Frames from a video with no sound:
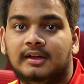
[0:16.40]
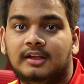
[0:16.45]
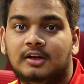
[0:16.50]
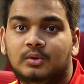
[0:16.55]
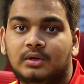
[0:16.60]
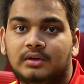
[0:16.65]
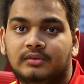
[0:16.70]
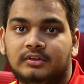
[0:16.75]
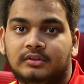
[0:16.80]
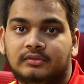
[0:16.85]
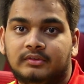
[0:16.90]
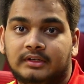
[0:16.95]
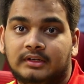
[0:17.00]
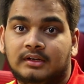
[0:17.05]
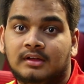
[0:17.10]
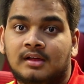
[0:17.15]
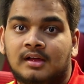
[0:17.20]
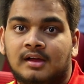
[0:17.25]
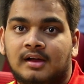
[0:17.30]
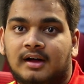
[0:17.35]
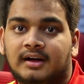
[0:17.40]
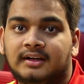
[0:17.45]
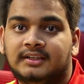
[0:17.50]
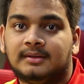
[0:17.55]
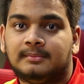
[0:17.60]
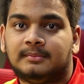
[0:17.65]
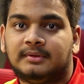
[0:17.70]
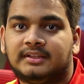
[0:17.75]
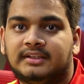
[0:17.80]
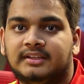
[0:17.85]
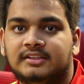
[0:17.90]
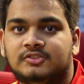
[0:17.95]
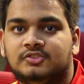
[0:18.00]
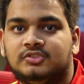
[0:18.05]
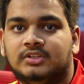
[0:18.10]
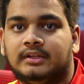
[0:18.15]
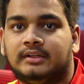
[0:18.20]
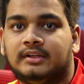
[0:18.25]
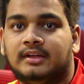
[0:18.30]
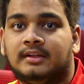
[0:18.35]
Hello everyone, I am
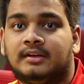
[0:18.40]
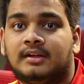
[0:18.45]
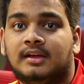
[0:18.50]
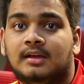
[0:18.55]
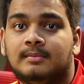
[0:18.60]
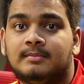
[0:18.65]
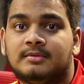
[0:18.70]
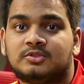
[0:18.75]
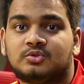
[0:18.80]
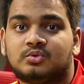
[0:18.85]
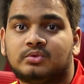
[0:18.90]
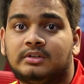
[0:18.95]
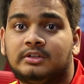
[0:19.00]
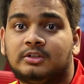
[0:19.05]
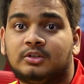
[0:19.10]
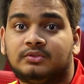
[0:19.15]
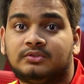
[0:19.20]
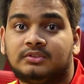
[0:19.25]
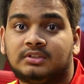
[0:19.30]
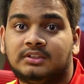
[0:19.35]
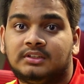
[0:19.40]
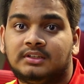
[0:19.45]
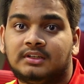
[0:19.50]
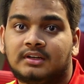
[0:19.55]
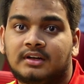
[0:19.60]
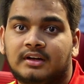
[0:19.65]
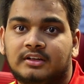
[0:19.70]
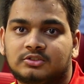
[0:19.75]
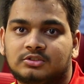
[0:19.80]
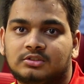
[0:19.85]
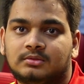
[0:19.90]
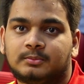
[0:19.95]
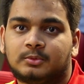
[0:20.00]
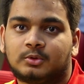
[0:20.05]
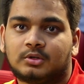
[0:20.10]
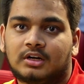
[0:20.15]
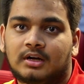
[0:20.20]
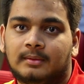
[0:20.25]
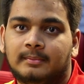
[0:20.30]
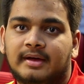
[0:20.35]
NIKET JAIN and I am a student of 3-year classroom
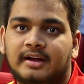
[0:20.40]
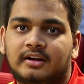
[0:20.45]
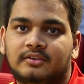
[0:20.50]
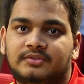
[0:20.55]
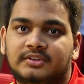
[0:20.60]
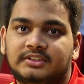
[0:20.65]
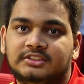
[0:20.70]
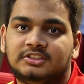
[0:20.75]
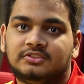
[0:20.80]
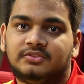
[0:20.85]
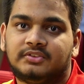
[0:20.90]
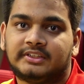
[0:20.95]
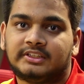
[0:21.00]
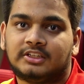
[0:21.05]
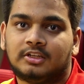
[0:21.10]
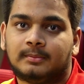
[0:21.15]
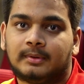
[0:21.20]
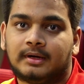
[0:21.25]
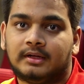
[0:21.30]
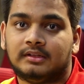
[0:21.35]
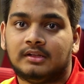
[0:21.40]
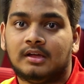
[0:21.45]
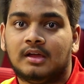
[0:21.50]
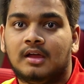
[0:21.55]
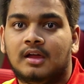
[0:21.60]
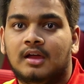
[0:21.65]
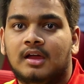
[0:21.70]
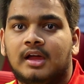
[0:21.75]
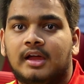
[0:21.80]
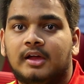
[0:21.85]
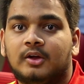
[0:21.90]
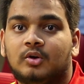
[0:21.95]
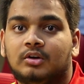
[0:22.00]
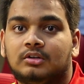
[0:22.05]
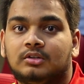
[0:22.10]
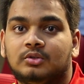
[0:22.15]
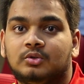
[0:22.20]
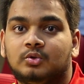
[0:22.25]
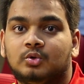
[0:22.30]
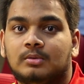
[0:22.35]
program at FIITJEE Faridabad. I
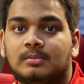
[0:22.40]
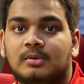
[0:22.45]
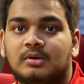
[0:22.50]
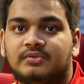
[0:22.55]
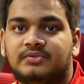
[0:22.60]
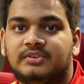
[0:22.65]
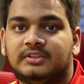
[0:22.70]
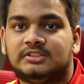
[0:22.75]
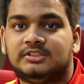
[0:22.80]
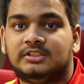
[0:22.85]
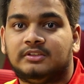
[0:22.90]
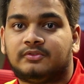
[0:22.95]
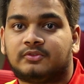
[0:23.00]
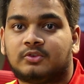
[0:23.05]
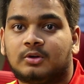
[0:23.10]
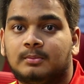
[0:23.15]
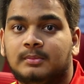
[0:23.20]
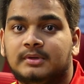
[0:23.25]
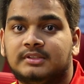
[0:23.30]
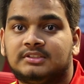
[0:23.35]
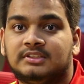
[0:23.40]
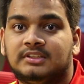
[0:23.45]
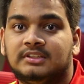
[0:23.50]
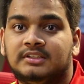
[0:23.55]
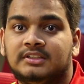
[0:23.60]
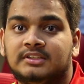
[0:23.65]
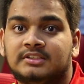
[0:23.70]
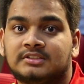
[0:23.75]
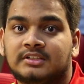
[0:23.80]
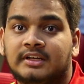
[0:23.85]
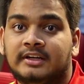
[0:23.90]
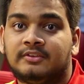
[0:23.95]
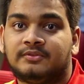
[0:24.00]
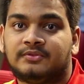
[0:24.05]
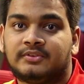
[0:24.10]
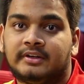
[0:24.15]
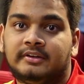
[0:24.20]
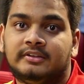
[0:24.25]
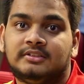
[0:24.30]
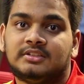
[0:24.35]
got to know about FIITJEE from my seniors
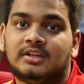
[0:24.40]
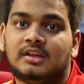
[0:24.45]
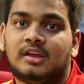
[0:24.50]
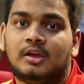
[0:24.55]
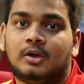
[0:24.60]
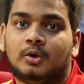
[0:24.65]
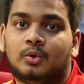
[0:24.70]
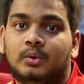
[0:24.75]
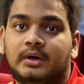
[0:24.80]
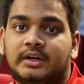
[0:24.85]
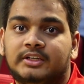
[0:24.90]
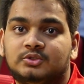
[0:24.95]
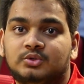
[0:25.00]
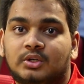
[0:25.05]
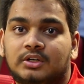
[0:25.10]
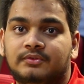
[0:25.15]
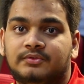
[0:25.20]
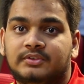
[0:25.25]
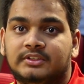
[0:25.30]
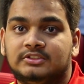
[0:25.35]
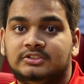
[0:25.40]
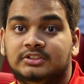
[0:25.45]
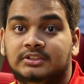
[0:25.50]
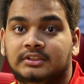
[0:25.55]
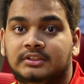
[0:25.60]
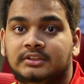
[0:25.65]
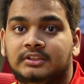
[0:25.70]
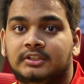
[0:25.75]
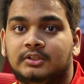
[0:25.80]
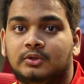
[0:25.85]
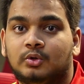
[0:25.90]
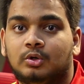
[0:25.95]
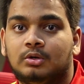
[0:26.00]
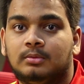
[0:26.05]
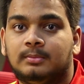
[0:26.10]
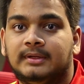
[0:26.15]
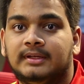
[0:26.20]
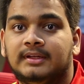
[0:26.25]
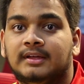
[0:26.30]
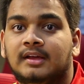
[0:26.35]
and friends who had joined FIITJEE. They
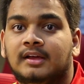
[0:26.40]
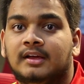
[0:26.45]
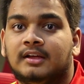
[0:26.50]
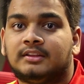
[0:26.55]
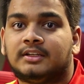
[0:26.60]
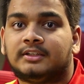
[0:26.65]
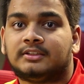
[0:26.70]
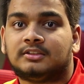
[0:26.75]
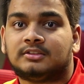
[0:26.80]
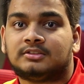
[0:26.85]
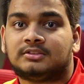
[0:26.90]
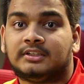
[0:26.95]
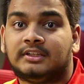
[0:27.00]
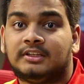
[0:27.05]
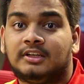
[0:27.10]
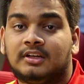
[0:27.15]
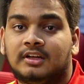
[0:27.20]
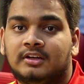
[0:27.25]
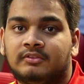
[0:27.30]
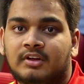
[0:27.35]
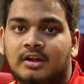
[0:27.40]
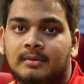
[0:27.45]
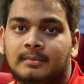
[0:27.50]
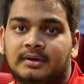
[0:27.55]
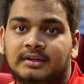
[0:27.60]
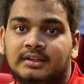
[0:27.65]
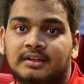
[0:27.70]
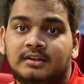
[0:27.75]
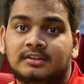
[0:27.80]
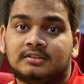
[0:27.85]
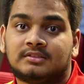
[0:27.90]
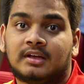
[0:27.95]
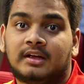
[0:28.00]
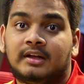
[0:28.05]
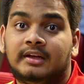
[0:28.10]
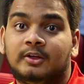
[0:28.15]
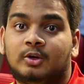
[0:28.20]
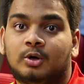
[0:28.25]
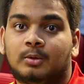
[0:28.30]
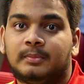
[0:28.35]
told me that the study environment here is
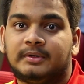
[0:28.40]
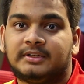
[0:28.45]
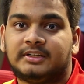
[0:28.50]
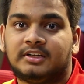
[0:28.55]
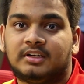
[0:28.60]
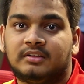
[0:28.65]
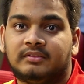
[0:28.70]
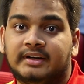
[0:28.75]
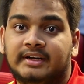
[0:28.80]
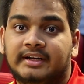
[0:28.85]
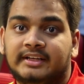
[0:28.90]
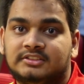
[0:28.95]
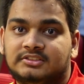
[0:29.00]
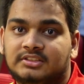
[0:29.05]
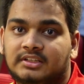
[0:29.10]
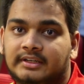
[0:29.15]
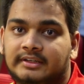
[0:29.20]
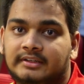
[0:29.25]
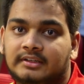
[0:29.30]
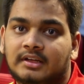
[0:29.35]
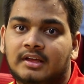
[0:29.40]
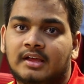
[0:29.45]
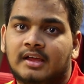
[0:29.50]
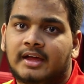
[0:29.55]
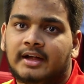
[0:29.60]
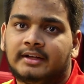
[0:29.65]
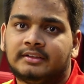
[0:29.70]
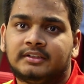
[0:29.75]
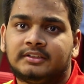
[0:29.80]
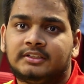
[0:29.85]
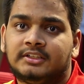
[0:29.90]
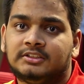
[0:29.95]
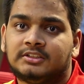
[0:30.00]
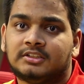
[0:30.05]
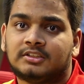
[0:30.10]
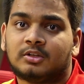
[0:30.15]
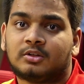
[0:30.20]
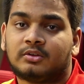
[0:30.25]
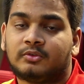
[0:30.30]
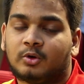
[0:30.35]
highly competitive and excellent, and the
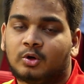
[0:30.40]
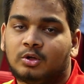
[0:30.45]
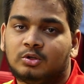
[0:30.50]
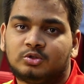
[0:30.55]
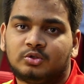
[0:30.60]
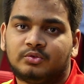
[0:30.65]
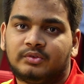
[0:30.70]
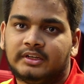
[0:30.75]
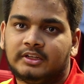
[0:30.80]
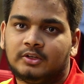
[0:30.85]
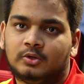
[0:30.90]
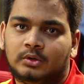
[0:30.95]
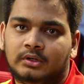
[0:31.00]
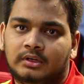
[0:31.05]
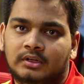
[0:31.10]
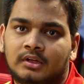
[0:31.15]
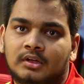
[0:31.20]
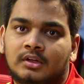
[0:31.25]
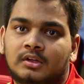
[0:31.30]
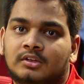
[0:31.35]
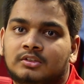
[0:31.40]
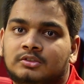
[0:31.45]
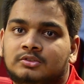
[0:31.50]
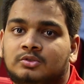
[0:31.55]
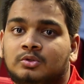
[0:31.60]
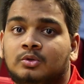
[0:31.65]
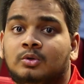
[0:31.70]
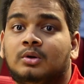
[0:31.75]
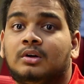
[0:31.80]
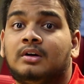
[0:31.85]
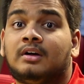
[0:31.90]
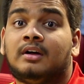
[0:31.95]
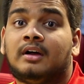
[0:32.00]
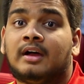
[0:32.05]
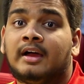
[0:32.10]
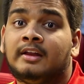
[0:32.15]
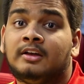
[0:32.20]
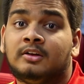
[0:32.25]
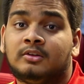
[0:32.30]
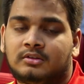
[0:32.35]
teachers are also very good. So
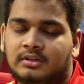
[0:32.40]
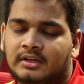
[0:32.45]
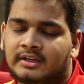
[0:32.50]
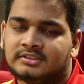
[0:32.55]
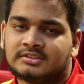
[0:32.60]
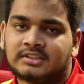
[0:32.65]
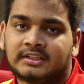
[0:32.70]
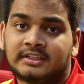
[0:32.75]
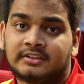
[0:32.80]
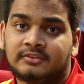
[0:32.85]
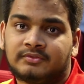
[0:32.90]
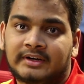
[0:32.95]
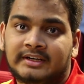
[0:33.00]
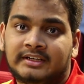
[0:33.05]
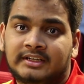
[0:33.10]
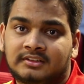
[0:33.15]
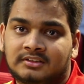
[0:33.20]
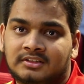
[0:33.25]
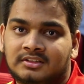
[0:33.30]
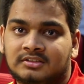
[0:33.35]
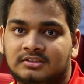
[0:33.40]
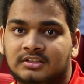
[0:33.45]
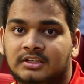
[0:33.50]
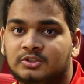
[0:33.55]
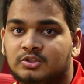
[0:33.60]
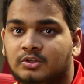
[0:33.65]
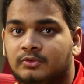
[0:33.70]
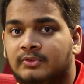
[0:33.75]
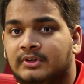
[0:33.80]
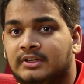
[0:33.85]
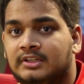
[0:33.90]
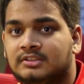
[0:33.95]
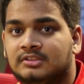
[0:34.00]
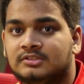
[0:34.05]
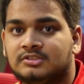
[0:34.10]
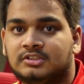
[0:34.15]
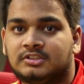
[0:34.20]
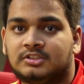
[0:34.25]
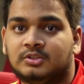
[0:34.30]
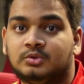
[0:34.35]
I started finding the results of various
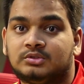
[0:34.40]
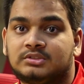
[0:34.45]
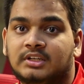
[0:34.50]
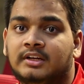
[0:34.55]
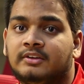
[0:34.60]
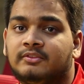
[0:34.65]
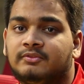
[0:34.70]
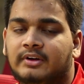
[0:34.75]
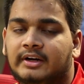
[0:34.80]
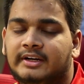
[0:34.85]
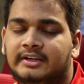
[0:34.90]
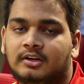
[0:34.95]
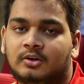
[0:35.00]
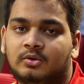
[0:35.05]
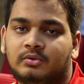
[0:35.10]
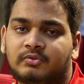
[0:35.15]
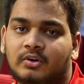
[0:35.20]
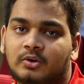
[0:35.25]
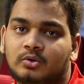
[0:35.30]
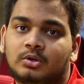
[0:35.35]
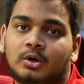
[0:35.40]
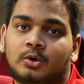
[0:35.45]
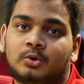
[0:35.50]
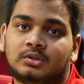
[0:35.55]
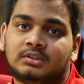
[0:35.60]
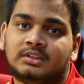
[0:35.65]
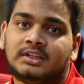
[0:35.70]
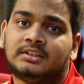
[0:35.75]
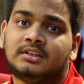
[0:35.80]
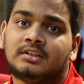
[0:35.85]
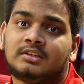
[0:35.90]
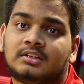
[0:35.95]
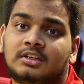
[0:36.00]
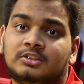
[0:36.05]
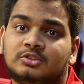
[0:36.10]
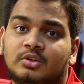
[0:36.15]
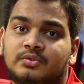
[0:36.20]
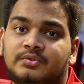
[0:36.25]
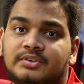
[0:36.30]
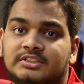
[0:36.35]
institutes and found out that the
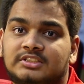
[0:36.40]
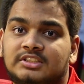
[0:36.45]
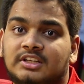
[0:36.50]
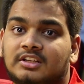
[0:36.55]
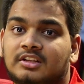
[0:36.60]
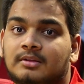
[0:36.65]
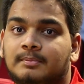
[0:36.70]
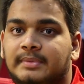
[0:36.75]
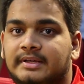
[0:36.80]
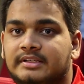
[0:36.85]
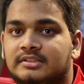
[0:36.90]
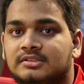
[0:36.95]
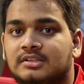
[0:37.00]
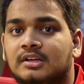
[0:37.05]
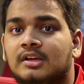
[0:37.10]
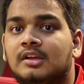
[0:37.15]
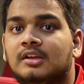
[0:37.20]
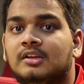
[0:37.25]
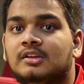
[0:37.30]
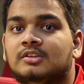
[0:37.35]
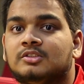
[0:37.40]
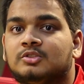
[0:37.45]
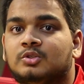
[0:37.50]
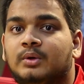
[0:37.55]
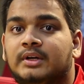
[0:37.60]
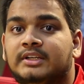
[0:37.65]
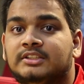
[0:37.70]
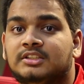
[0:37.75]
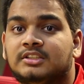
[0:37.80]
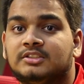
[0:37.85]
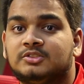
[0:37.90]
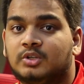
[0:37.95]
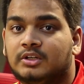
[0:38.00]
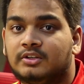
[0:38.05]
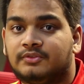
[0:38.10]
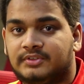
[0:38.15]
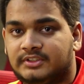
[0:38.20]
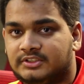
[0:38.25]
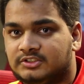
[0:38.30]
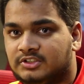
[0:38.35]
results of FIITJEE are the best. So I just
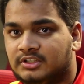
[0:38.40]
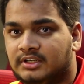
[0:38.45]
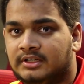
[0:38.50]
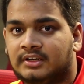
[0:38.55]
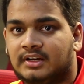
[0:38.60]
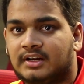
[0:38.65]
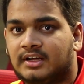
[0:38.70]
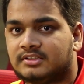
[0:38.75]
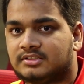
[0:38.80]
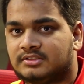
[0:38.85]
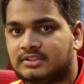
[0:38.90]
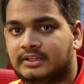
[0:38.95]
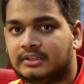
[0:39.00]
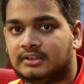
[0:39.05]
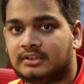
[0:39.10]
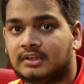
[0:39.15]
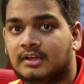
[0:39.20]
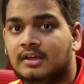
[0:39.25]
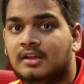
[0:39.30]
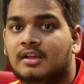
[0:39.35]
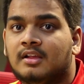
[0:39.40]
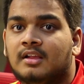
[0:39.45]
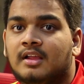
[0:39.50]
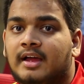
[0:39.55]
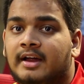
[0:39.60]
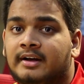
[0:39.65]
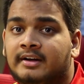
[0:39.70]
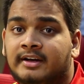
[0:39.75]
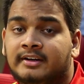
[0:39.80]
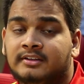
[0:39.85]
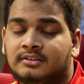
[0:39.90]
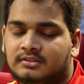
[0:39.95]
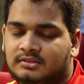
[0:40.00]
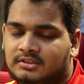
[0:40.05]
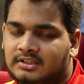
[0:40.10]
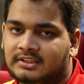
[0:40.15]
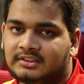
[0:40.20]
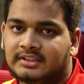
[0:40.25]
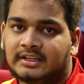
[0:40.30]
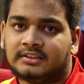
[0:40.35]
joined FIITJEE in class 10th, and I
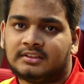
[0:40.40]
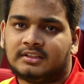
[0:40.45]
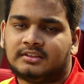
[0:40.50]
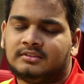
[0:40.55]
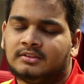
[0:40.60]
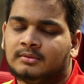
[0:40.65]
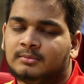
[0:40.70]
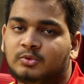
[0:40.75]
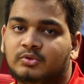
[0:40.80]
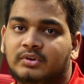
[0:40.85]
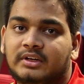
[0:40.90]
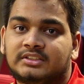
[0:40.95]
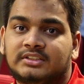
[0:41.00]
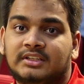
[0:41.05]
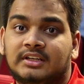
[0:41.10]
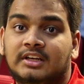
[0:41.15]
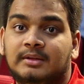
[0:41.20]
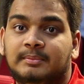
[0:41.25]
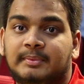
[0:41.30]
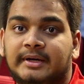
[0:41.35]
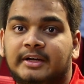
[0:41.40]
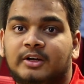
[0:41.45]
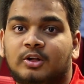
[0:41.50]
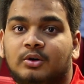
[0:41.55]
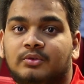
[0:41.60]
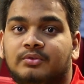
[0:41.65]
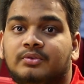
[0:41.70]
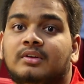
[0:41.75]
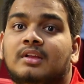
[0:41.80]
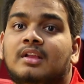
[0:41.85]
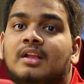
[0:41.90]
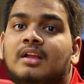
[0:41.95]
think that the move has really paid off.